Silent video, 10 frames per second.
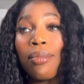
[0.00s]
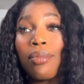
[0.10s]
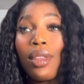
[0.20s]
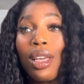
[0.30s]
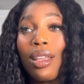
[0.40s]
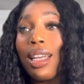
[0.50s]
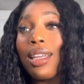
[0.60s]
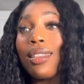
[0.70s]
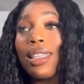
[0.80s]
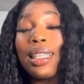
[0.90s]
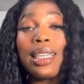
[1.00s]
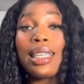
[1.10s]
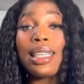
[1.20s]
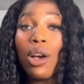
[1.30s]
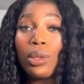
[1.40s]
they need
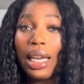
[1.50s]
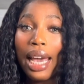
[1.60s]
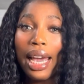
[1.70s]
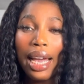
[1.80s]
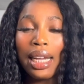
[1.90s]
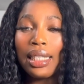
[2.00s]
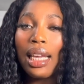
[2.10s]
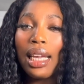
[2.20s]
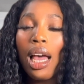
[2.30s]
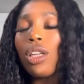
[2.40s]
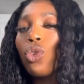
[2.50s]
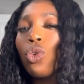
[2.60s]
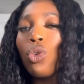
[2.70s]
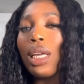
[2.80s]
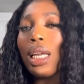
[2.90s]
healthcare aides. So can
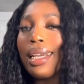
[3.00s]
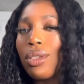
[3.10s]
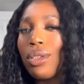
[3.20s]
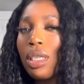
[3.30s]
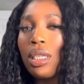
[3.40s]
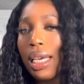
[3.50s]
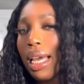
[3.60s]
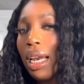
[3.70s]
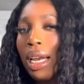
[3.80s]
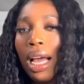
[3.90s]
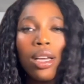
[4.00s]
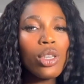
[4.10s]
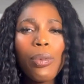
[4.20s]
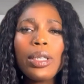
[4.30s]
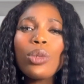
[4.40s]
I use this in Canada? So the
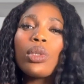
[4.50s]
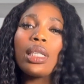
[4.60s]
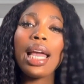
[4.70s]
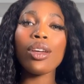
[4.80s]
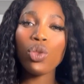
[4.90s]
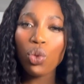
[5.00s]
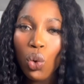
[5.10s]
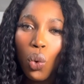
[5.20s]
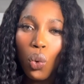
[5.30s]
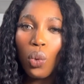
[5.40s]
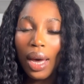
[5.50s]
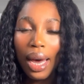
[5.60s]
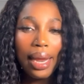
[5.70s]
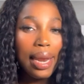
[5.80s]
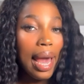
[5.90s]
person was like, no,
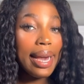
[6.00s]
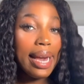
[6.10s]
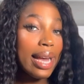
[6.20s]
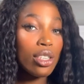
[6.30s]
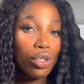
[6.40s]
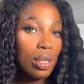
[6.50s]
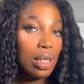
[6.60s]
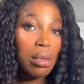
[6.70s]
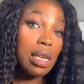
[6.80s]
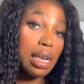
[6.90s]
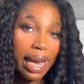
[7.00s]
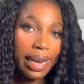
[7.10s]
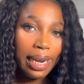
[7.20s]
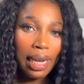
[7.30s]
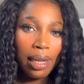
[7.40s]
I can't use it in
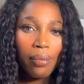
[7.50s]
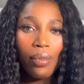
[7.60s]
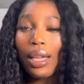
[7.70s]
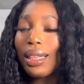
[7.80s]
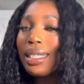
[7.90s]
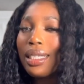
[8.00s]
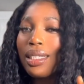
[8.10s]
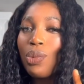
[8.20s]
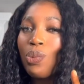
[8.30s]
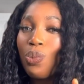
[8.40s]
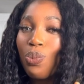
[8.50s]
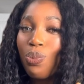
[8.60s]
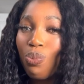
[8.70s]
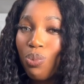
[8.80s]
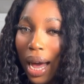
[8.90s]
Canada. This is
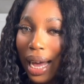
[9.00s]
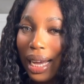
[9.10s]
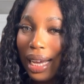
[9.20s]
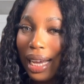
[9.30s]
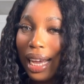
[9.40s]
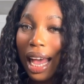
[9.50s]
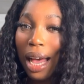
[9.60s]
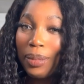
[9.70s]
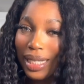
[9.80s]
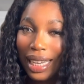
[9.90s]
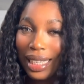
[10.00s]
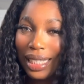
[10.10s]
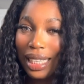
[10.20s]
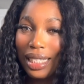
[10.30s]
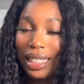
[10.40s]
why I'm saying
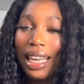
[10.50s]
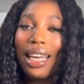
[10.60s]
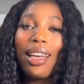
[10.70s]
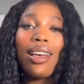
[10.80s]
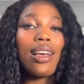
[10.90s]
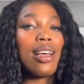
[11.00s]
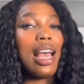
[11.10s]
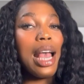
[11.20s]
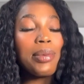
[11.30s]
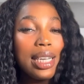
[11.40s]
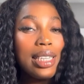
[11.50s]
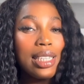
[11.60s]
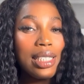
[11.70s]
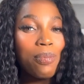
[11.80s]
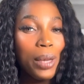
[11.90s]
this. I'm saying this
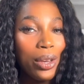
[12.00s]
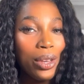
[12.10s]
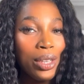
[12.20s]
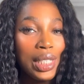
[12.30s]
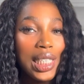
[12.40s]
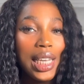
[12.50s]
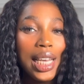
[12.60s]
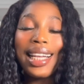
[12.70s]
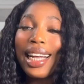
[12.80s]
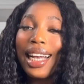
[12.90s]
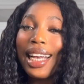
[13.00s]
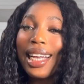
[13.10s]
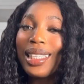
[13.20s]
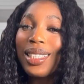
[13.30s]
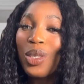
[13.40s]
because it
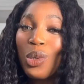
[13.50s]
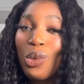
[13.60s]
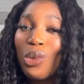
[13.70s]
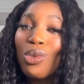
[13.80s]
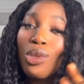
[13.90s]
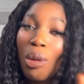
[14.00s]
is good to